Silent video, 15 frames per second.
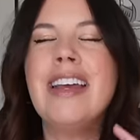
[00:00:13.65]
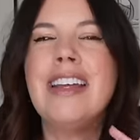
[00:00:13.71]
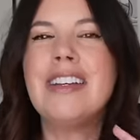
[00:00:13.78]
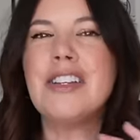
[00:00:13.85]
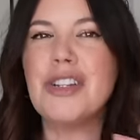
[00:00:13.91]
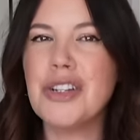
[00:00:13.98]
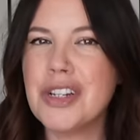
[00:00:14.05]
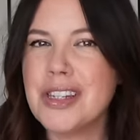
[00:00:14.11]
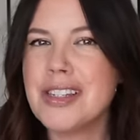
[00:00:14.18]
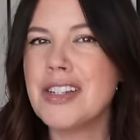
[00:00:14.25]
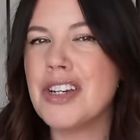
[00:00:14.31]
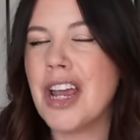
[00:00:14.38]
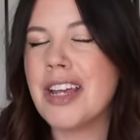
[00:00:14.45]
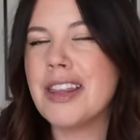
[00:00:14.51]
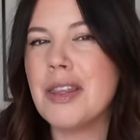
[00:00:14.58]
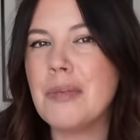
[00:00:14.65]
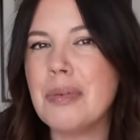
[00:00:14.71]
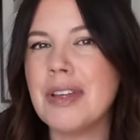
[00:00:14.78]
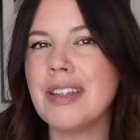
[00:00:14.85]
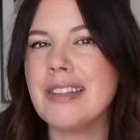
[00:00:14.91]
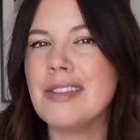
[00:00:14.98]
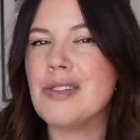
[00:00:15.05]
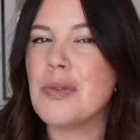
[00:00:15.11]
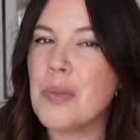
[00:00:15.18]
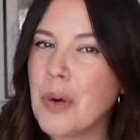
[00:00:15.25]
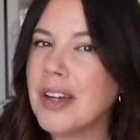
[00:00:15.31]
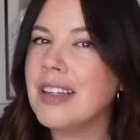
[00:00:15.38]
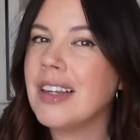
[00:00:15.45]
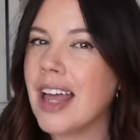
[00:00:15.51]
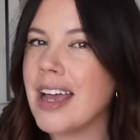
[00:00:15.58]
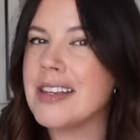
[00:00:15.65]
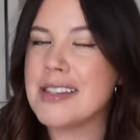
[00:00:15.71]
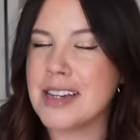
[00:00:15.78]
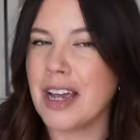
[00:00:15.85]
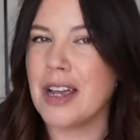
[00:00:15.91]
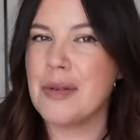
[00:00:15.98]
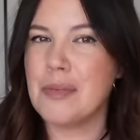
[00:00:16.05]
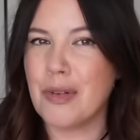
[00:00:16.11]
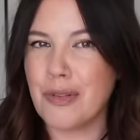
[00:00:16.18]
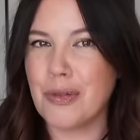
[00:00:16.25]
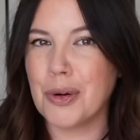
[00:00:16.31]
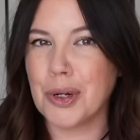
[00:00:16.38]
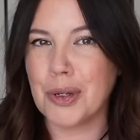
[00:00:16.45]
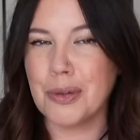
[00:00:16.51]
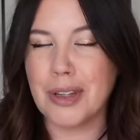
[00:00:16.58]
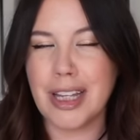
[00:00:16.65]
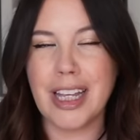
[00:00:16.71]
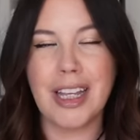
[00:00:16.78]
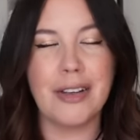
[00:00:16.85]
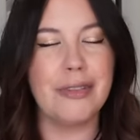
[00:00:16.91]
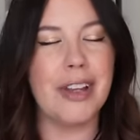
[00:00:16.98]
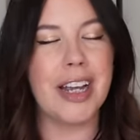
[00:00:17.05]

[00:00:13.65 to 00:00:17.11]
to just check the bins one last time before you leave.